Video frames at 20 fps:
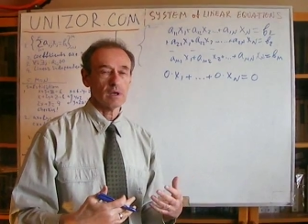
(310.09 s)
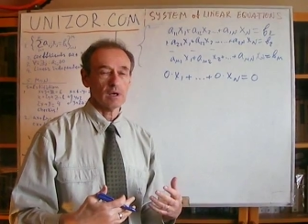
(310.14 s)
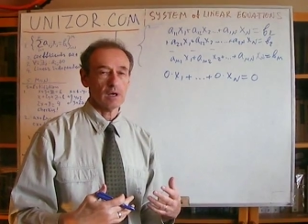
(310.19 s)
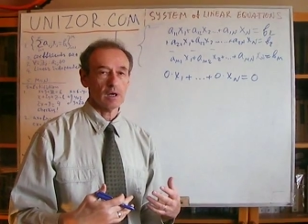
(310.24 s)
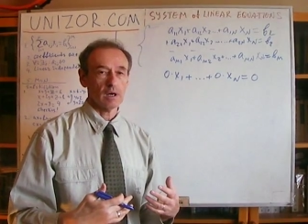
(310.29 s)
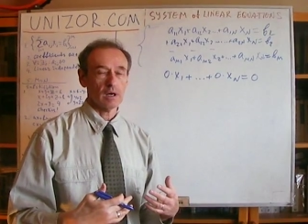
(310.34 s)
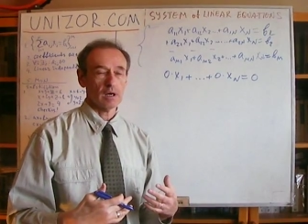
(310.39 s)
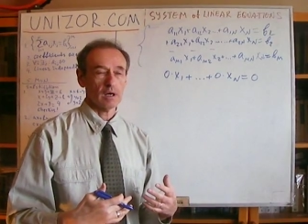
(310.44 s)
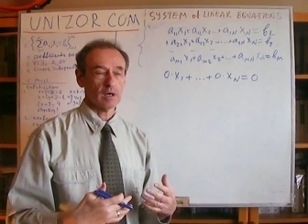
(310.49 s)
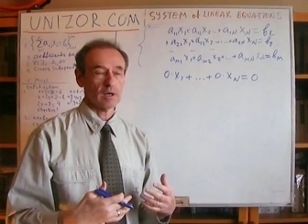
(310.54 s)

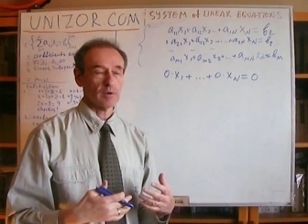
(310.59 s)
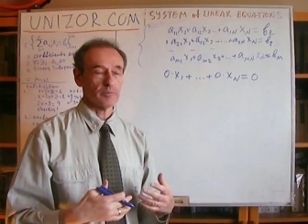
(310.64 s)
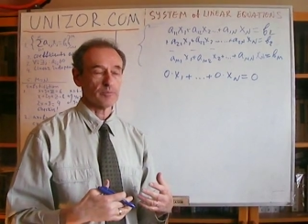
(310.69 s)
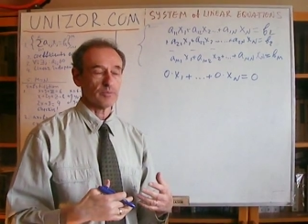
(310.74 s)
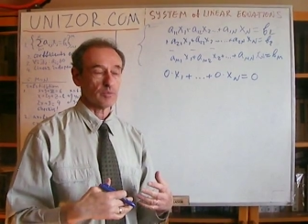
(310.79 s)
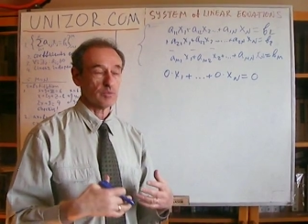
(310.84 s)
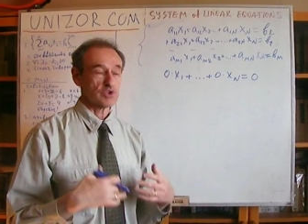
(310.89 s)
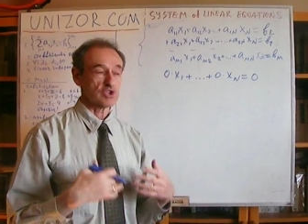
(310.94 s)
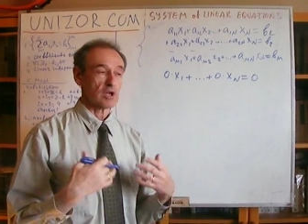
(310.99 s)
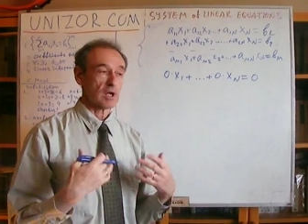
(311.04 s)
uh,
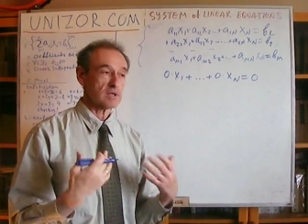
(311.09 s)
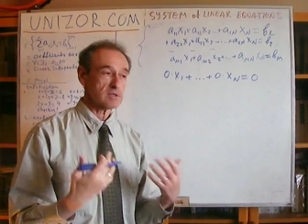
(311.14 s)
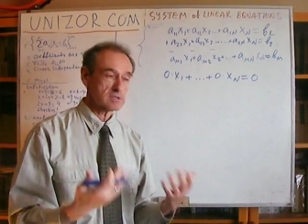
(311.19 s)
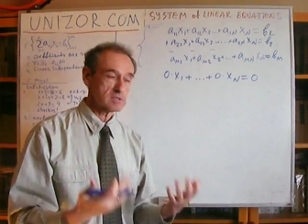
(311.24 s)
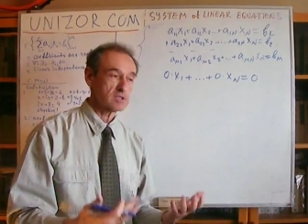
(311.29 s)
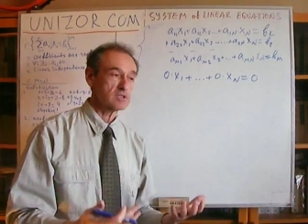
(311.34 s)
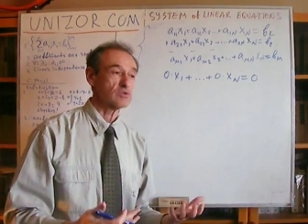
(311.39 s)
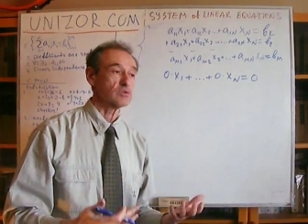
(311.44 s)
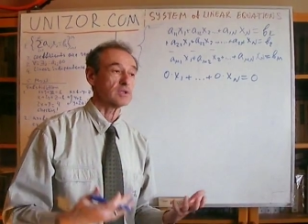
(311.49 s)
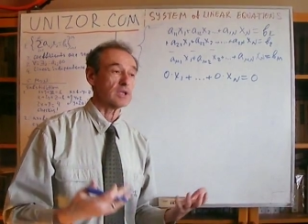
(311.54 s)
which
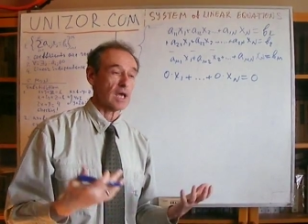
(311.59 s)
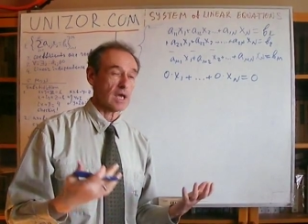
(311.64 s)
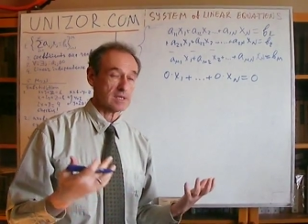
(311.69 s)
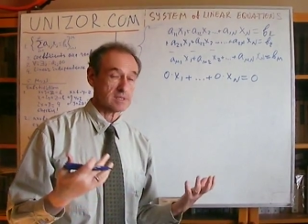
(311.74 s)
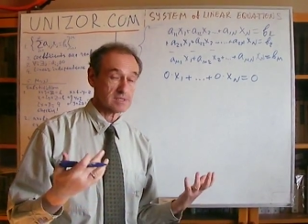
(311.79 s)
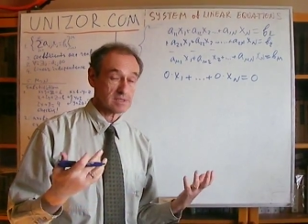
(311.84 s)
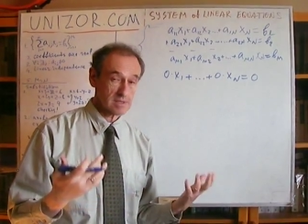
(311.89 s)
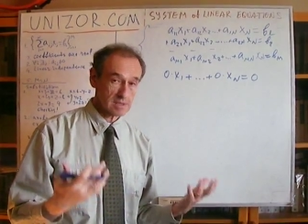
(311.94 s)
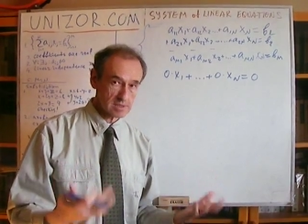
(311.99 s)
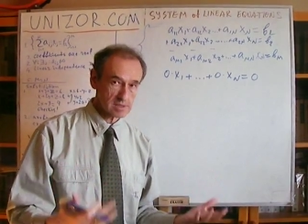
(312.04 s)
constitute a
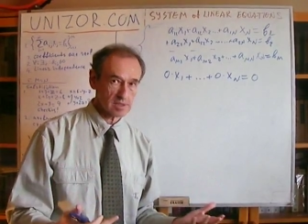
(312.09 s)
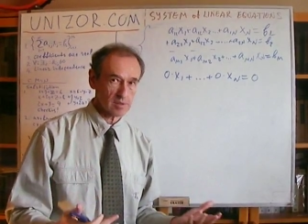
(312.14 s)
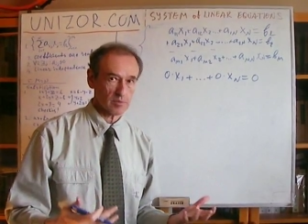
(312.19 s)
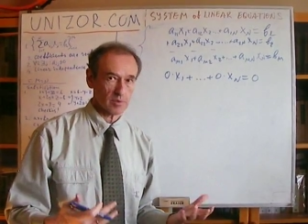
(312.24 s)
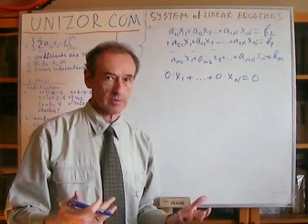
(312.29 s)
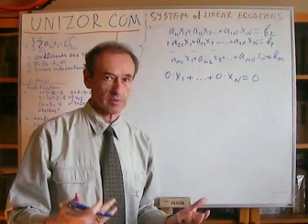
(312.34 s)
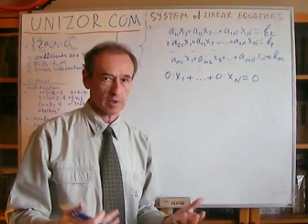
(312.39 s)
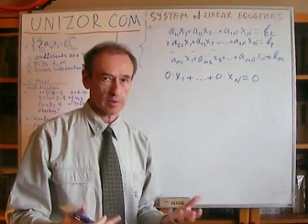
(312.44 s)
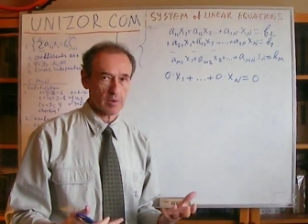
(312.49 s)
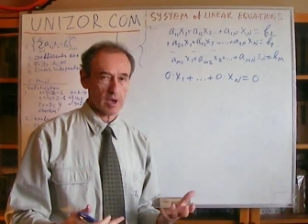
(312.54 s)
system
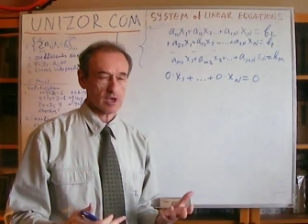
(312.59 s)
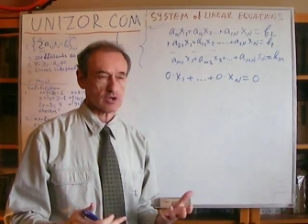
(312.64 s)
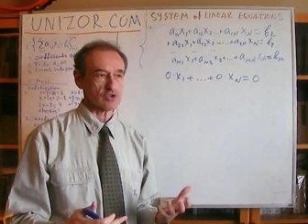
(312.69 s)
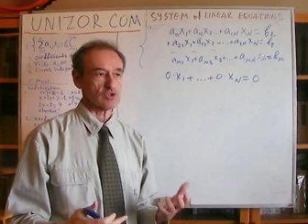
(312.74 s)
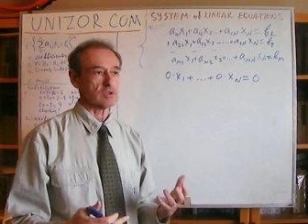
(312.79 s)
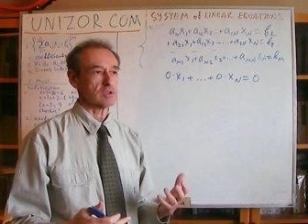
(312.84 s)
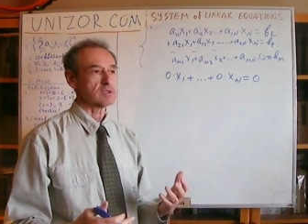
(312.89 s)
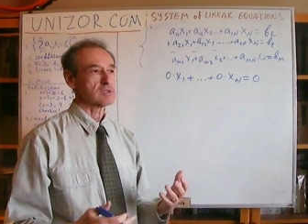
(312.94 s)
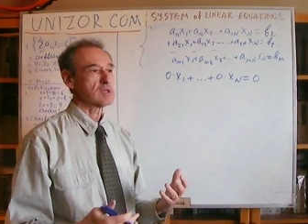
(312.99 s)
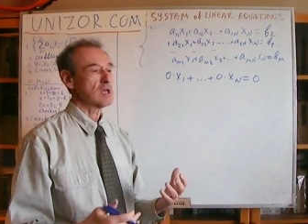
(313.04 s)
of
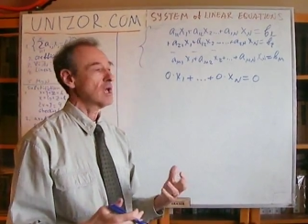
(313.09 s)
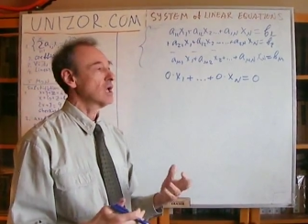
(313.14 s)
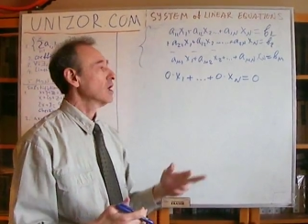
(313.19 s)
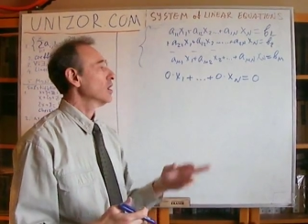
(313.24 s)
equations,